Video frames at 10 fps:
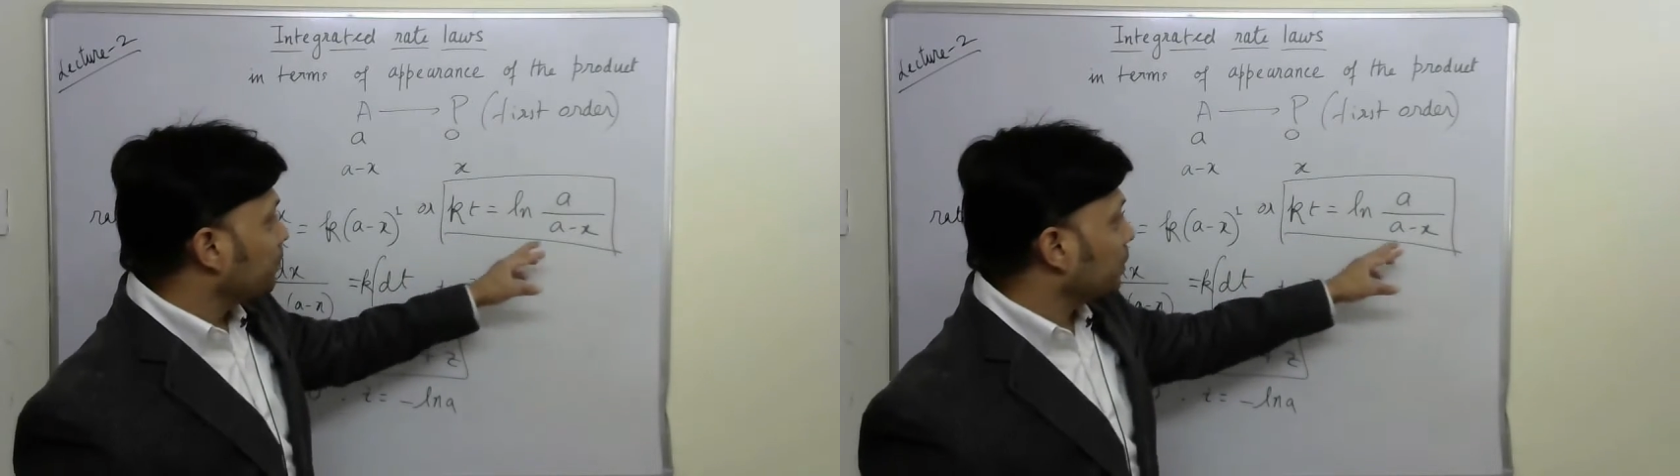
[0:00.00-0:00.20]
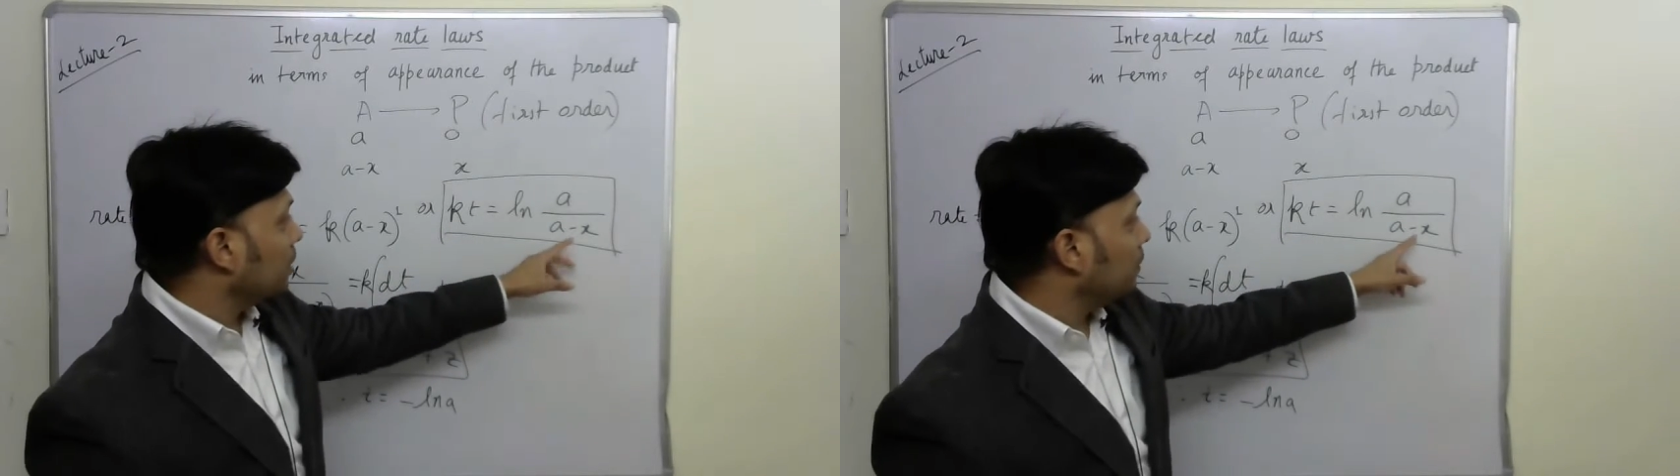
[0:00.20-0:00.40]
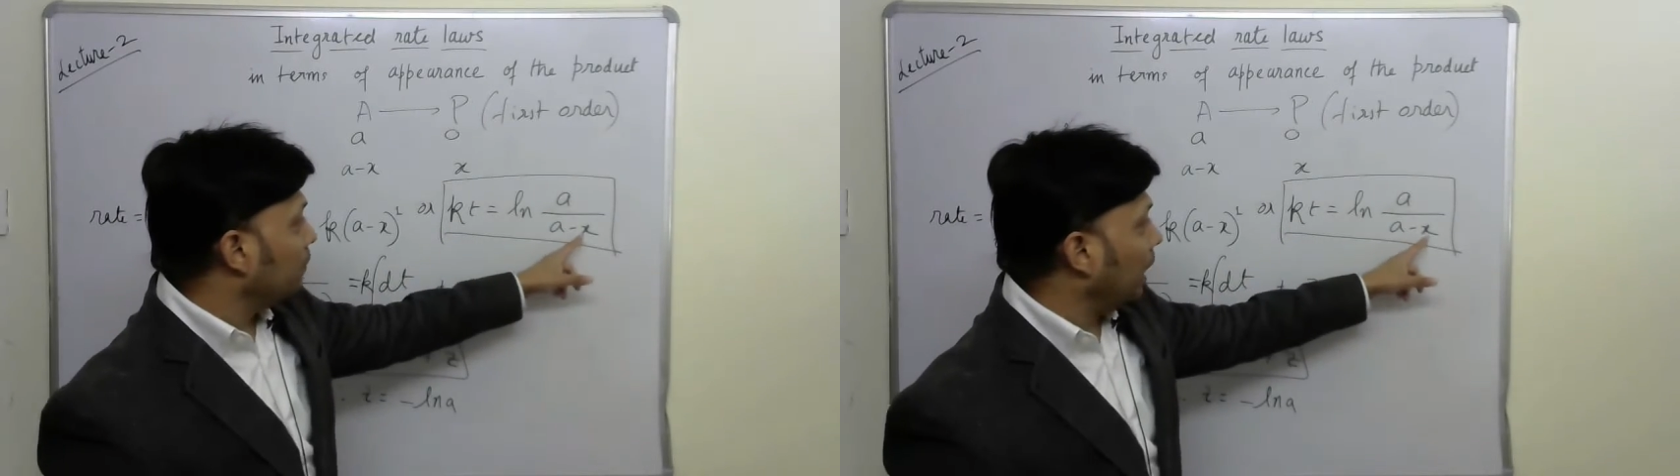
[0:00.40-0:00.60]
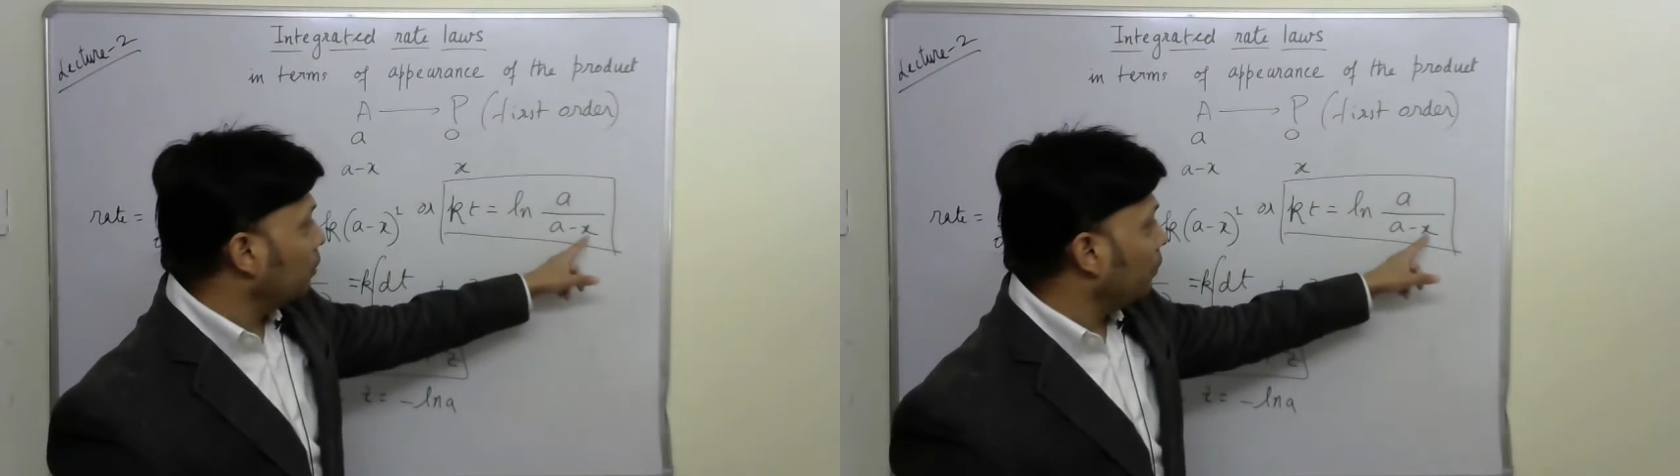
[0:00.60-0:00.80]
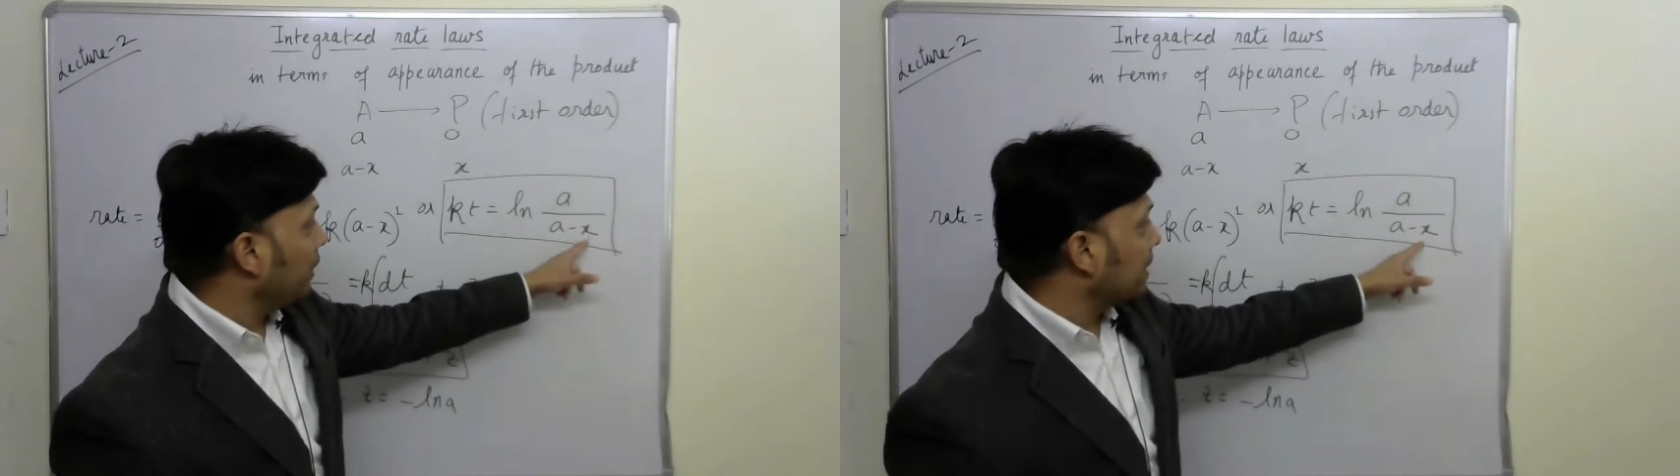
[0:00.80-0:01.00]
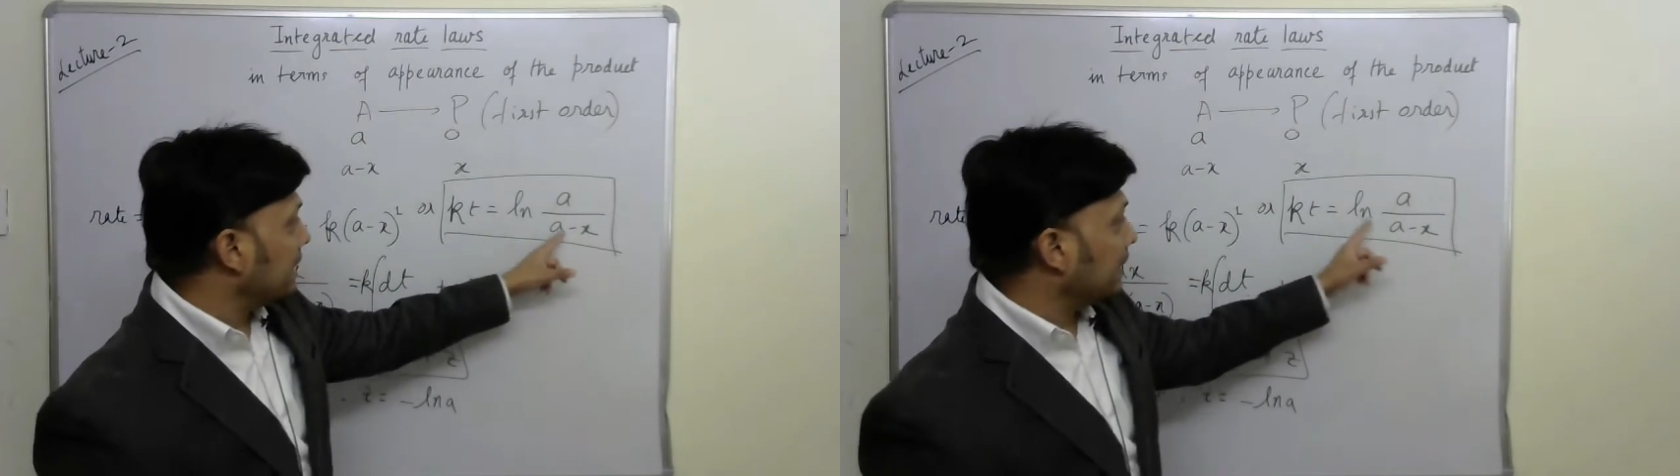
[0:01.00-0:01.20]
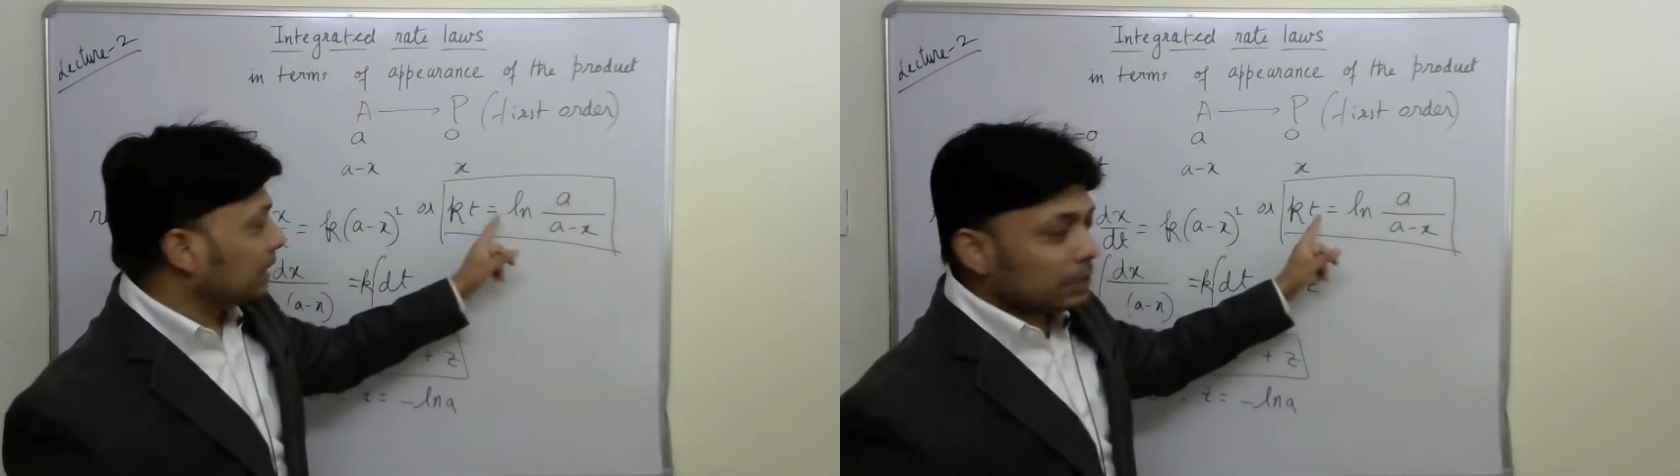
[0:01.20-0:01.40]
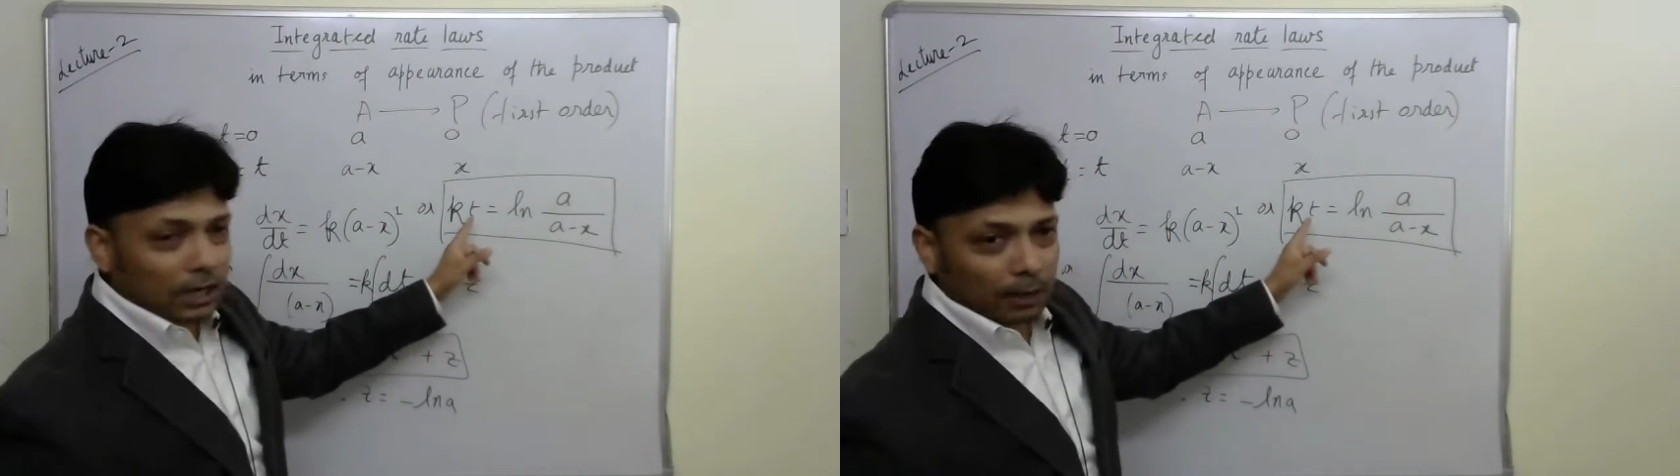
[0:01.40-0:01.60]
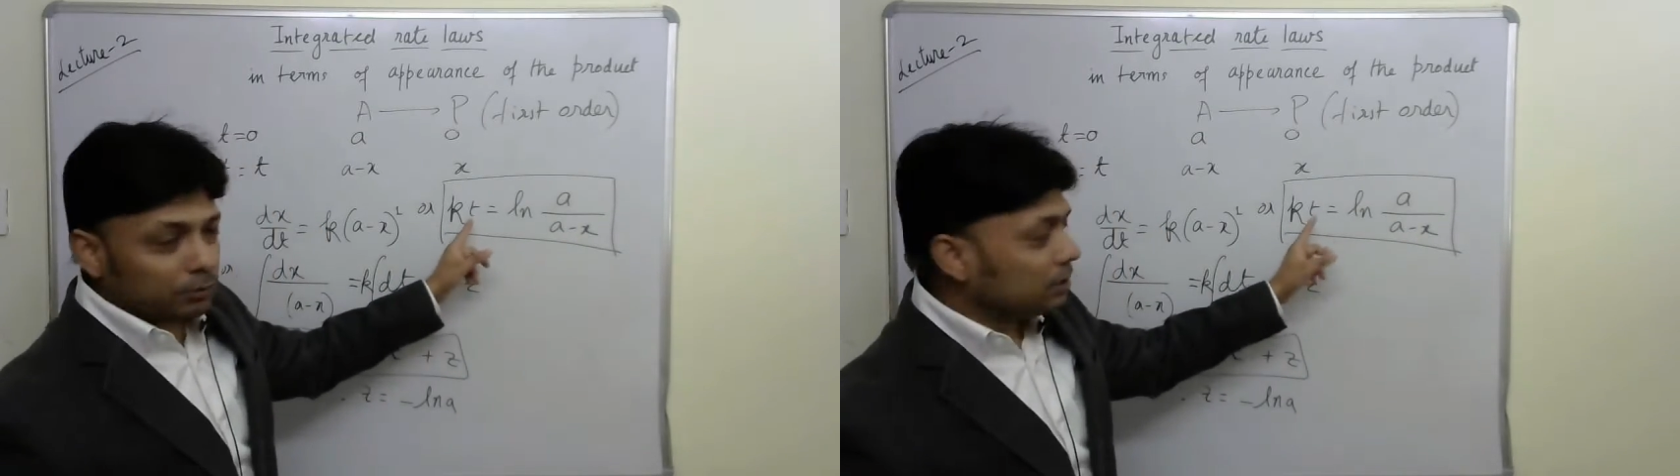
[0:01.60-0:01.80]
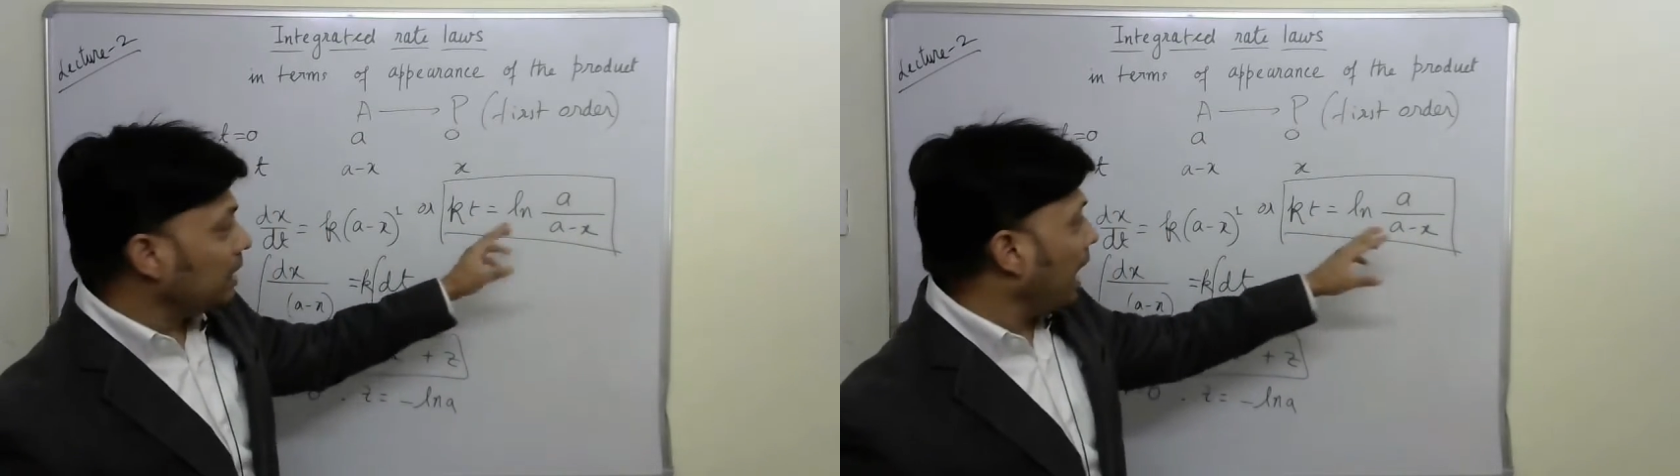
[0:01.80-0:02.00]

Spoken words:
the value of X at any time t,